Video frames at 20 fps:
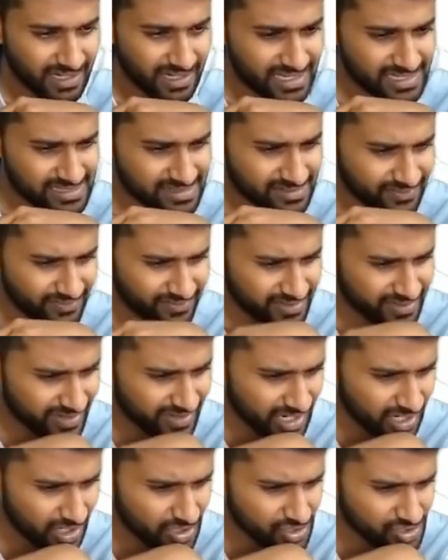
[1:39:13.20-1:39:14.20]
yes, we
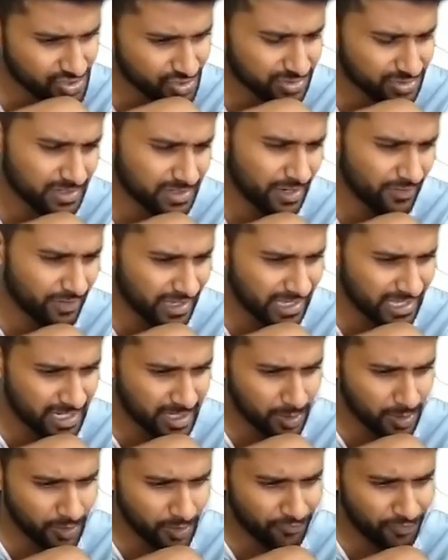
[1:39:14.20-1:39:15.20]
are not sure. Again,
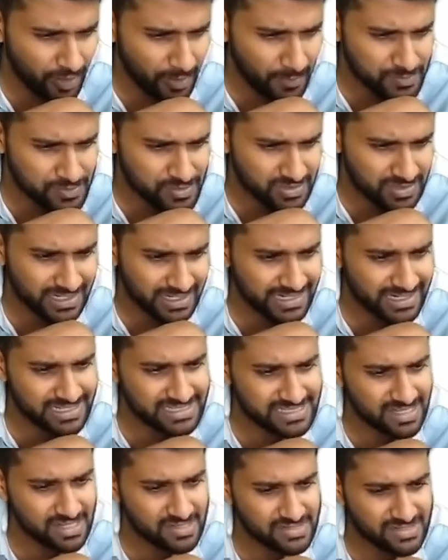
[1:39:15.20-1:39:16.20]
if you observe that it
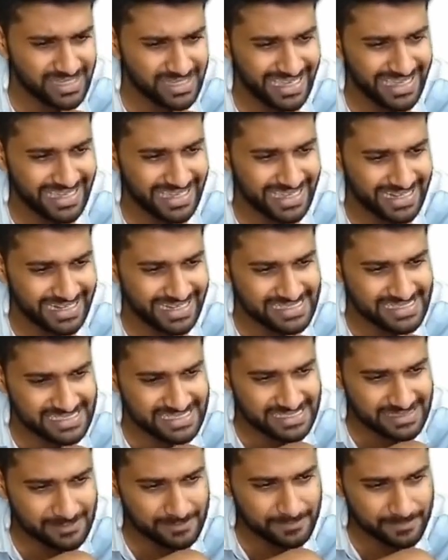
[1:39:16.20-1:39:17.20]
is also
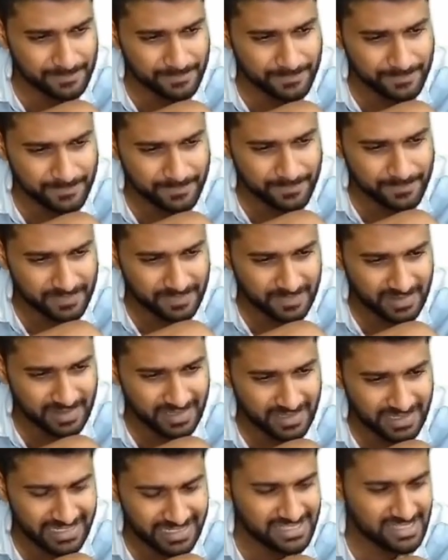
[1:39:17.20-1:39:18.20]
increased,
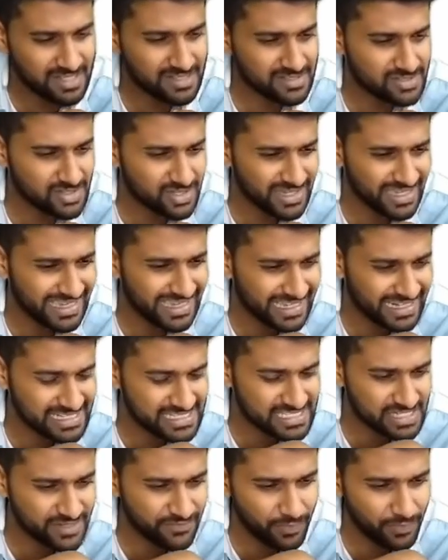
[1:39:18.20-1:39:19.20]
it is also
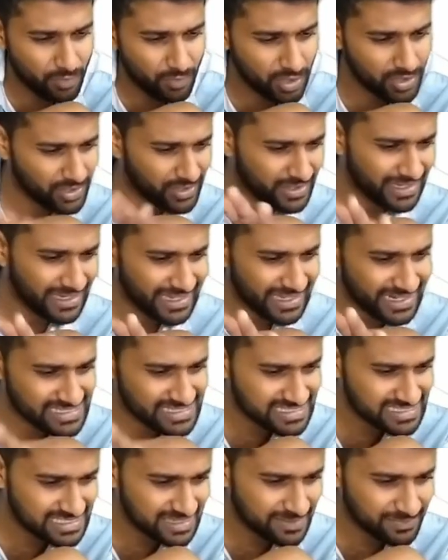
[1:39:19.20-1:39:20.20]
increased. If you want to
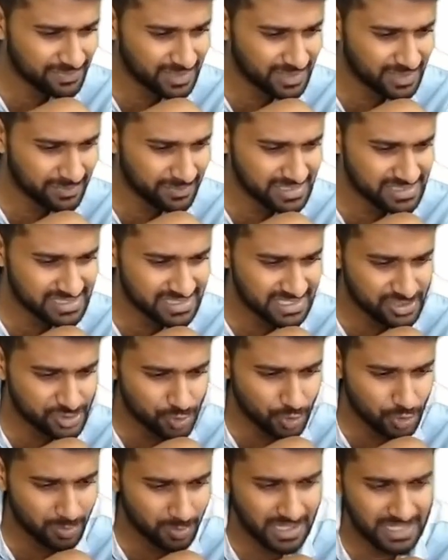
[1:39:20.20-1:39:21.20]
increasing something means that
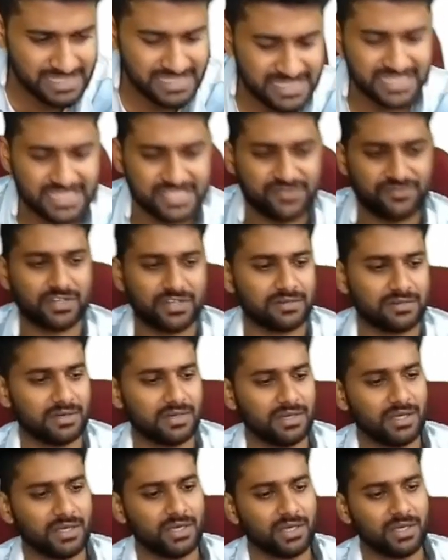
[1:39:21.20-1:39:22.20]
suitable answer is 1.
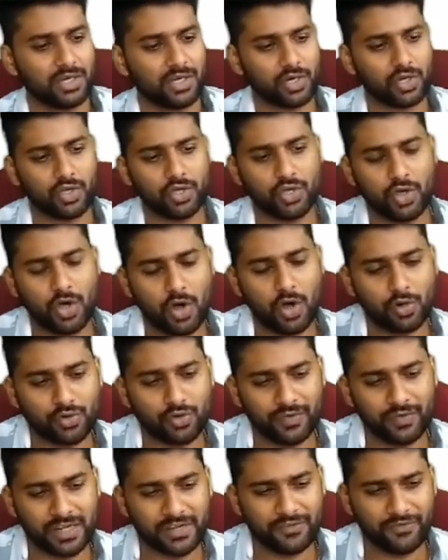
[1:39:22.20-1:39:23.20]
Now you have to
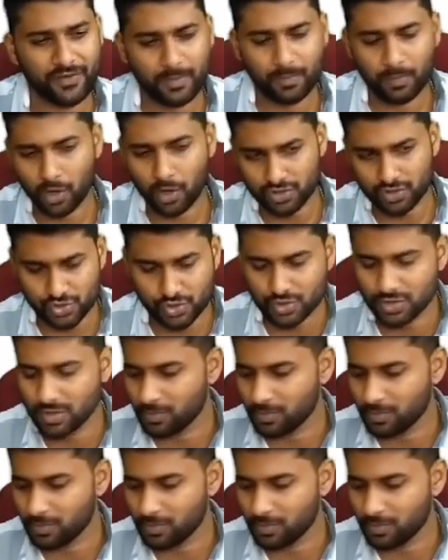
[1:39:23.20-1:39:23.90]
verify box to